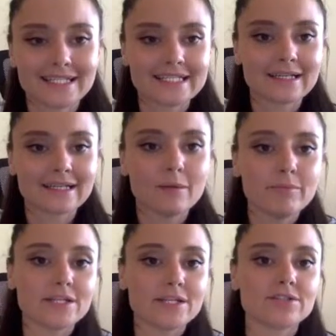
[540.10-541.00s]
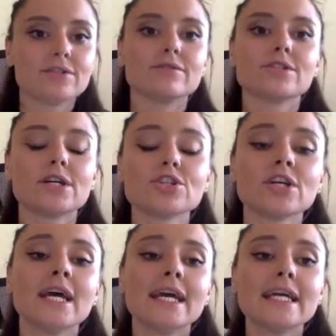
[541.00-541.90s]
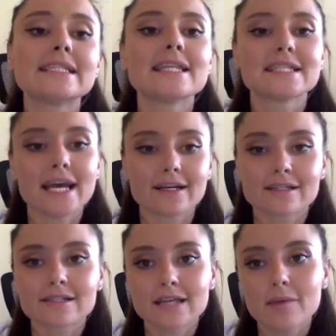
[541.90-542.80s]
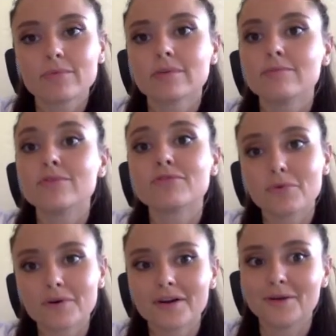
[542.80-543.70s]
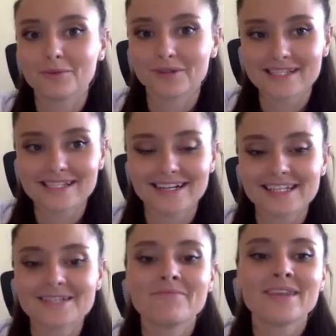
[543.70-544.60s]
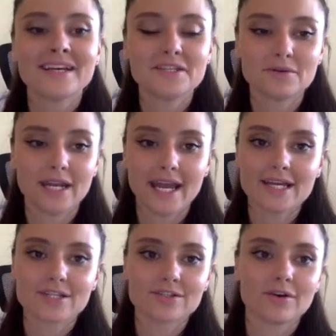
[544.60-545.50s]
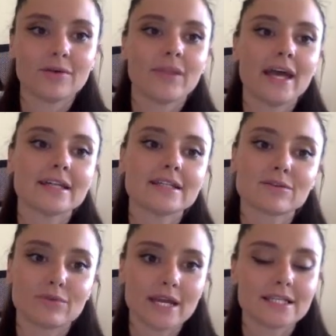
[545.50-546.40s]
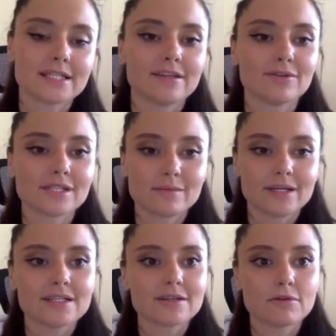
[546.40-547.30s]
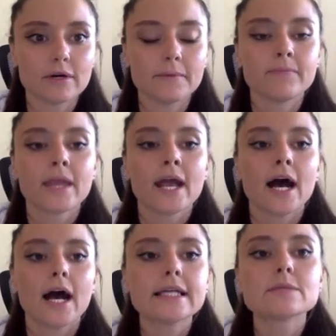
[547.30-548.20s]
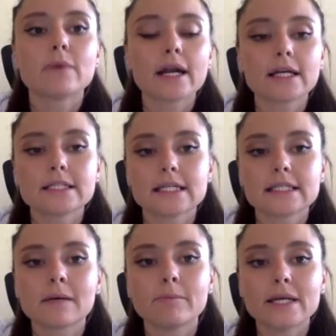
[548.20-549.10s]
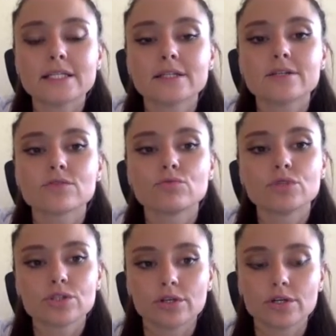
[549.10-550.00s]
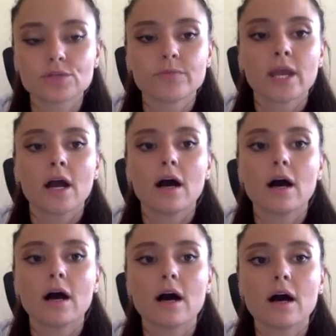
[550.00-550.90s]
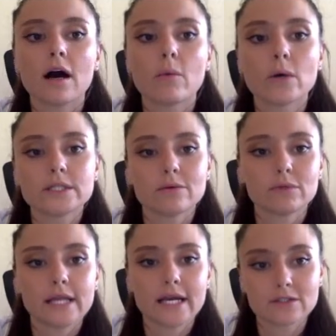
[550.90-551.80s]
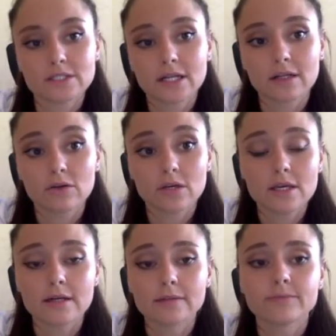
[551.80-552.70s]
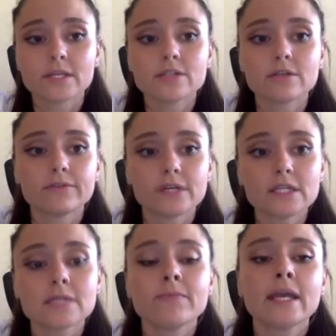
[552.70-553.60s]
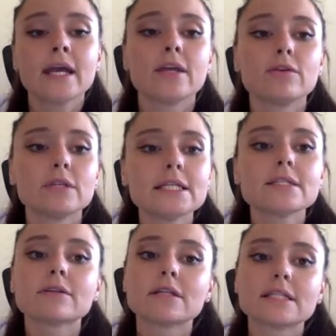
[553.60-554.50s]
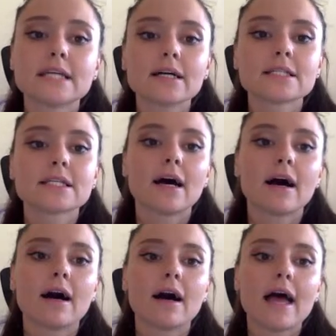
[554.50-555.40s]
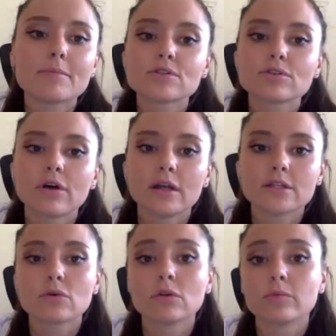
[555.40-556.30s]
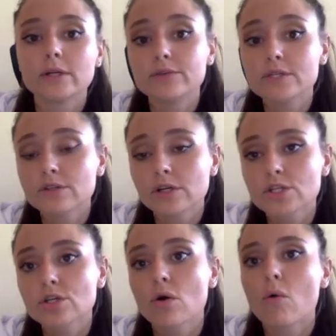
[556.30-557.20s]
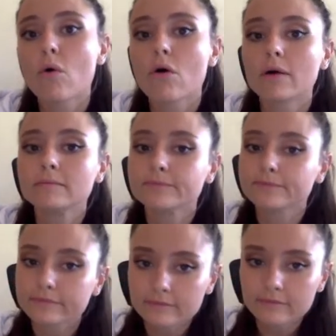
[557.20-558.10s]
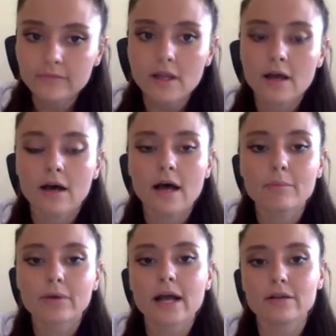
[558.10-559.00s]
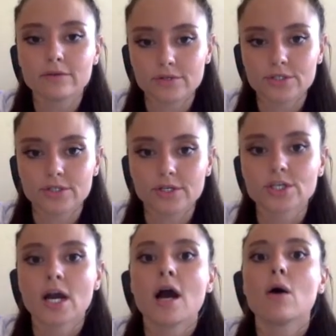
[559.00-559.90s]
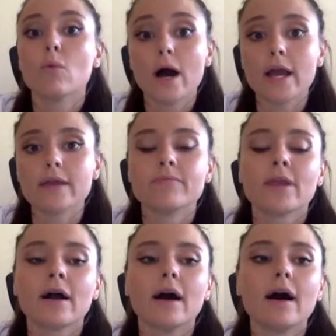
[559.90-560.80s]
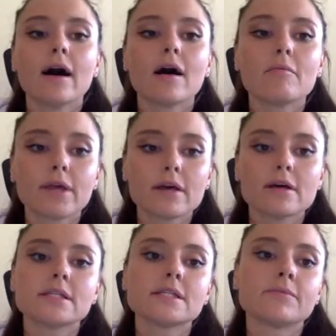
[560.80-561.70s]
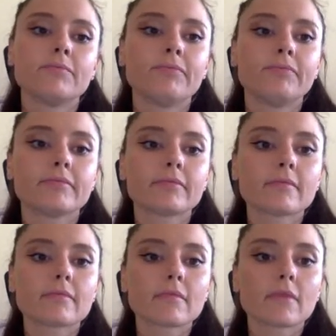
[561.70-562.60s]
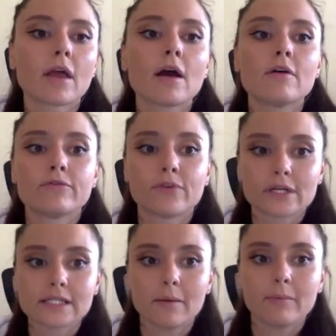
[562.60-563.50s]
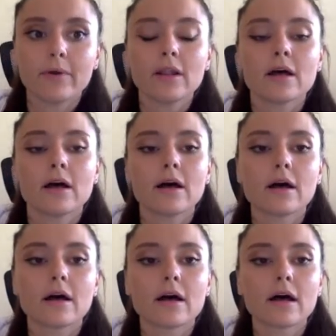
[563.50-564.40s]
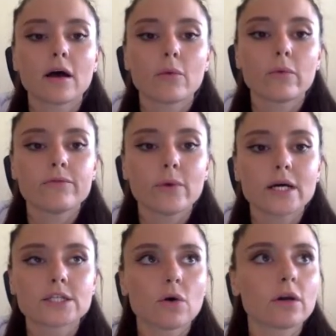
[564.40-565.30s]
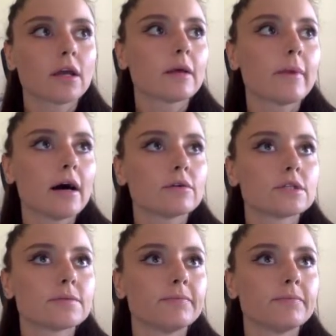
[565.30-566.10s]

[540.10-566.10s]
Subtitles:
and competitor research. It's the second step before you will start doing ASO and create your semantic core. It's market and competitors research. What I would like to tell you here. So first, you need to conduct App Store and Google Play research or App Gallery research. Why? Because, for example, if we are talking about